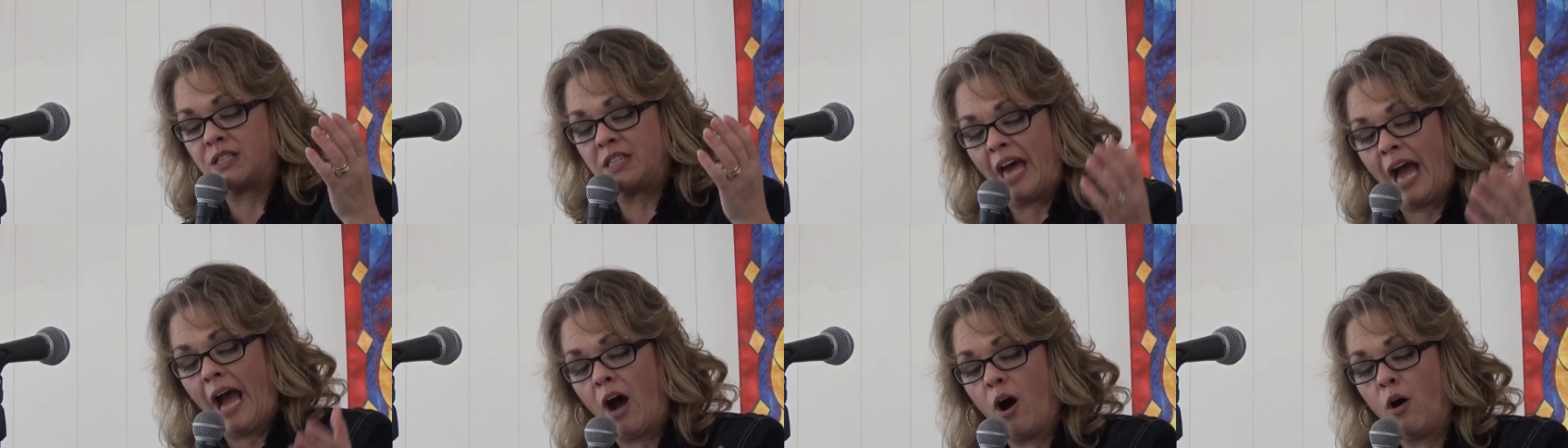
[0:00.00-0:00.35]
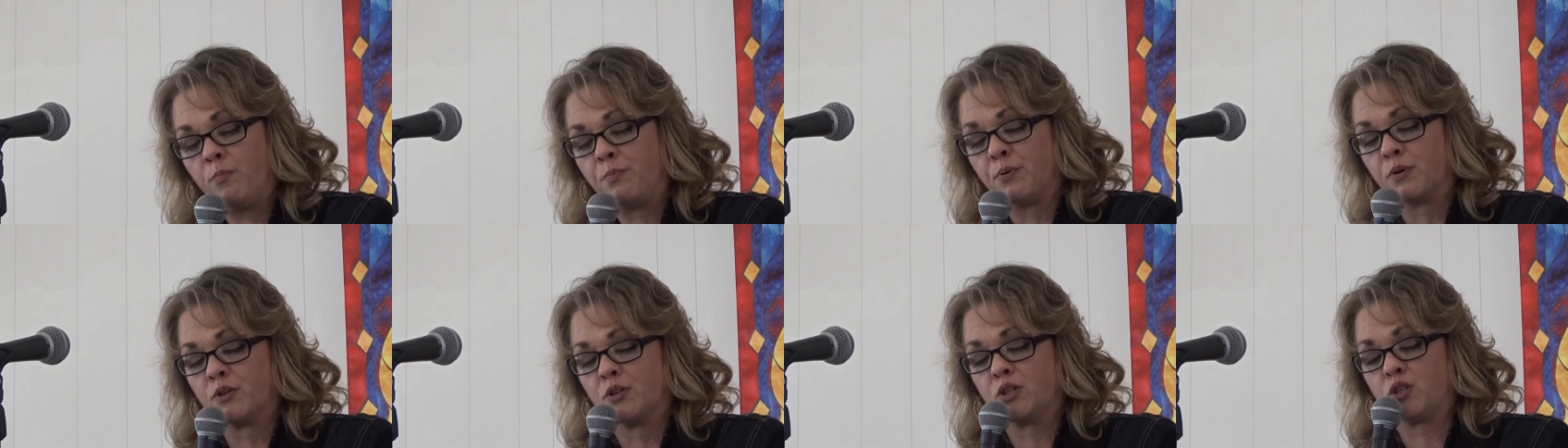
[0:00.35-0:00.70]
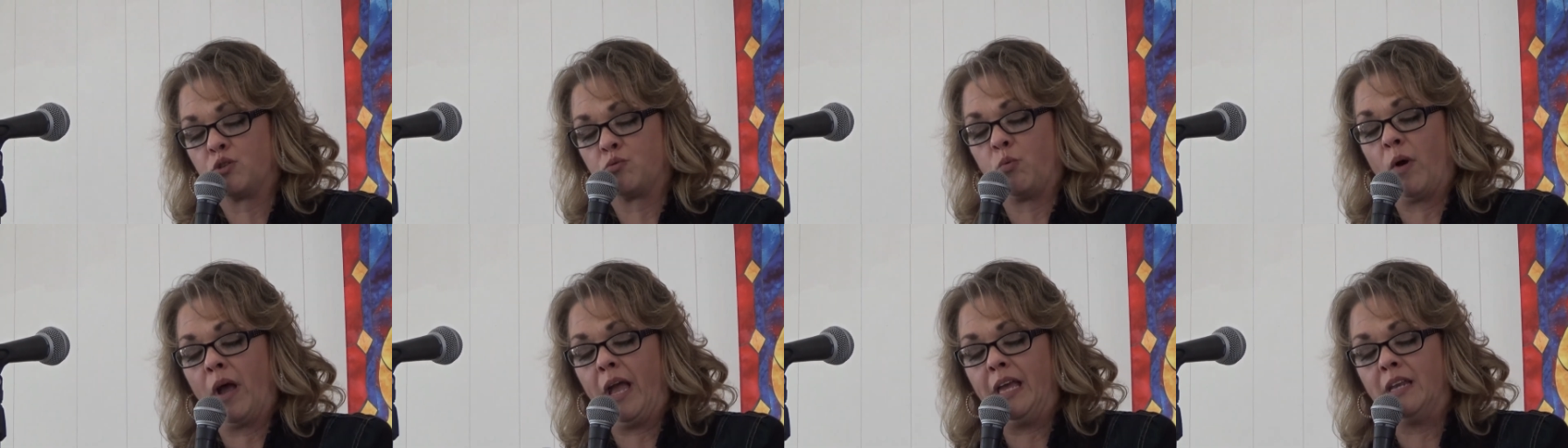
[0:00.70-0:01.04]
thou
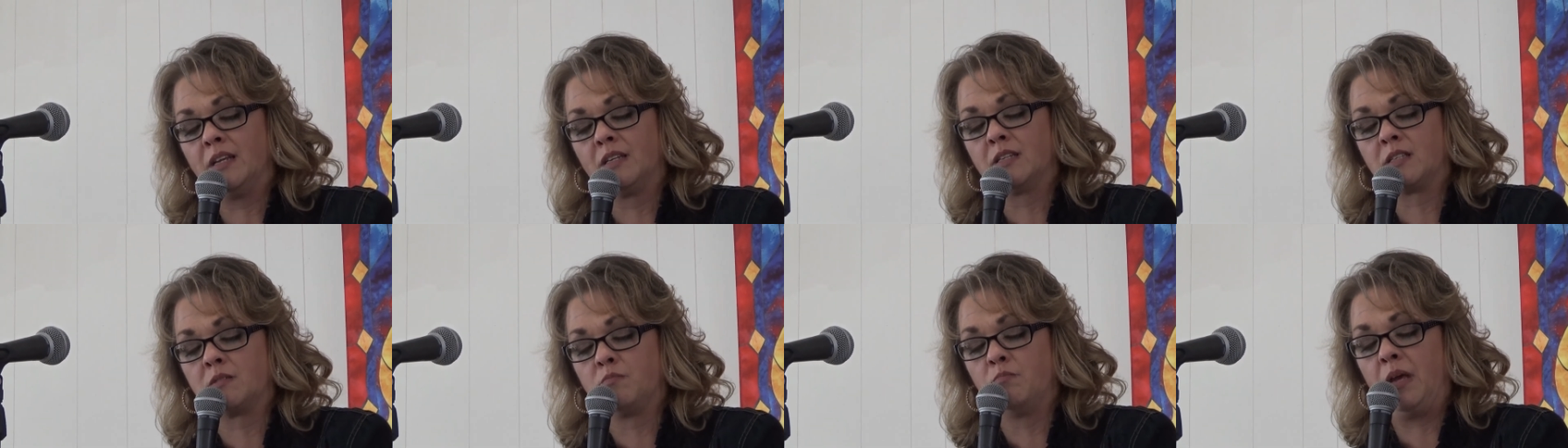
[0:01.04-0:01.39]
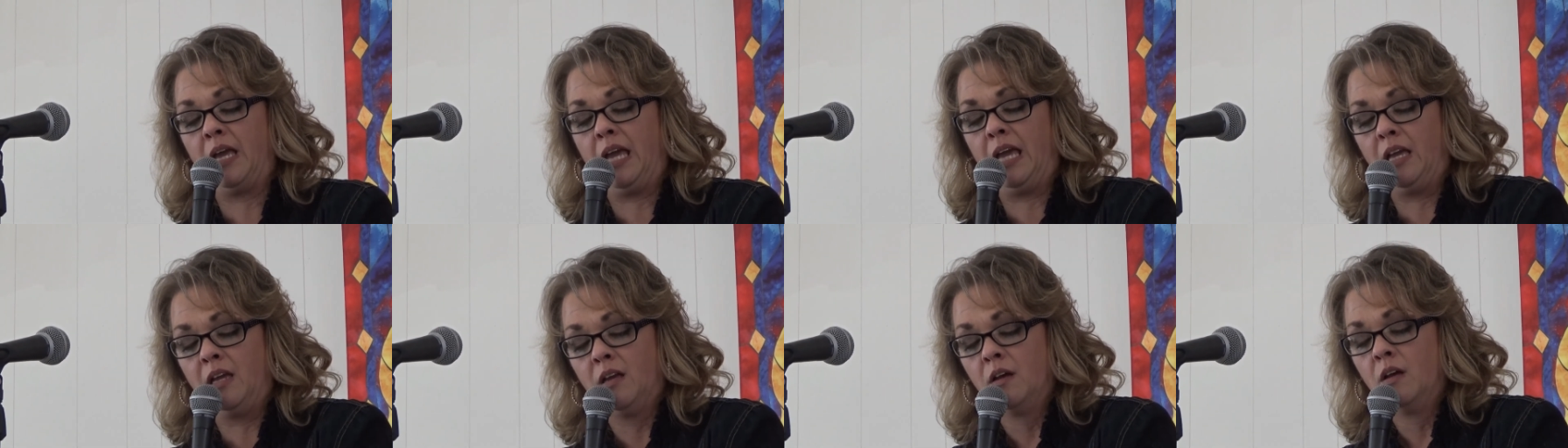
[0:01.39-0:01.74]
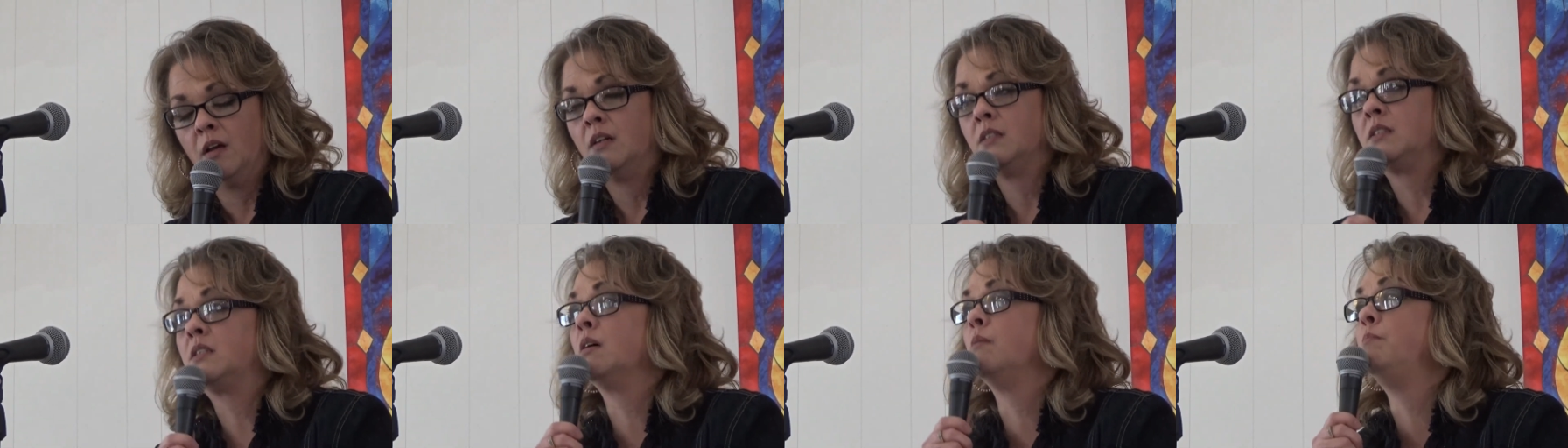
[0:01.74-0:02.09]
persuadest me
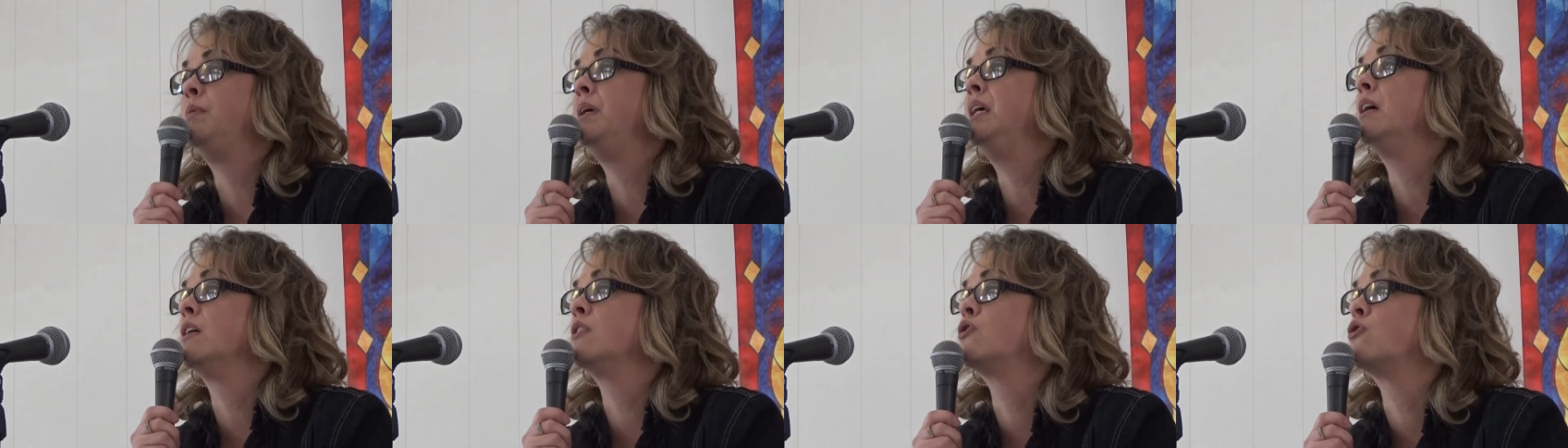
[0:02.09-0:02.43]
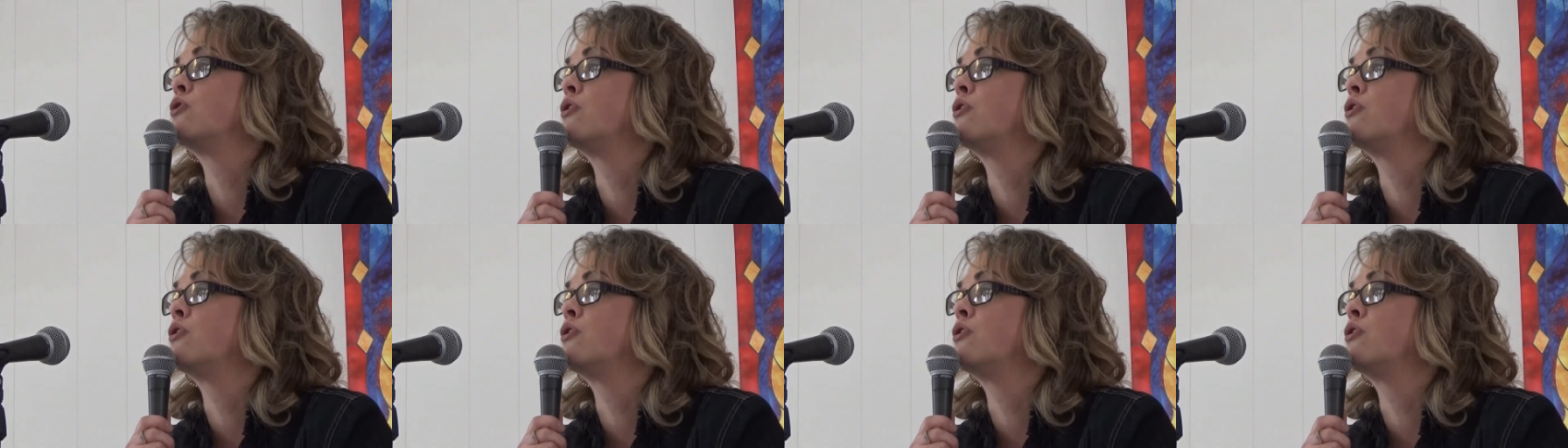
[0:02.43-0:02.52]
to be a